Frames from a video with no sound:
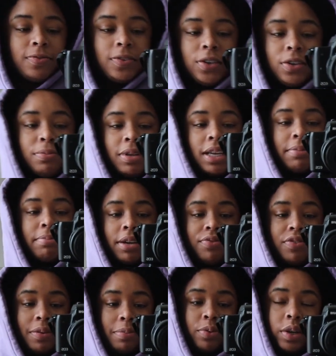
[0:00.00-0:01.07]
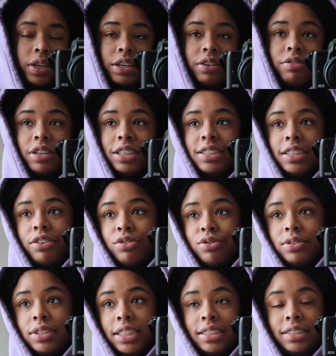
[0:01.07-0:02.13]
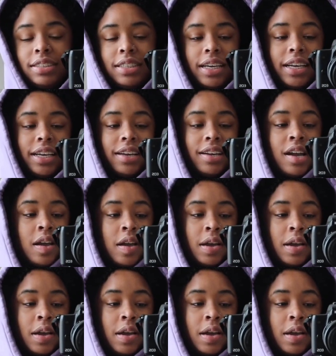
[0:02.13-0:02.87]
to film like my February reset routine today,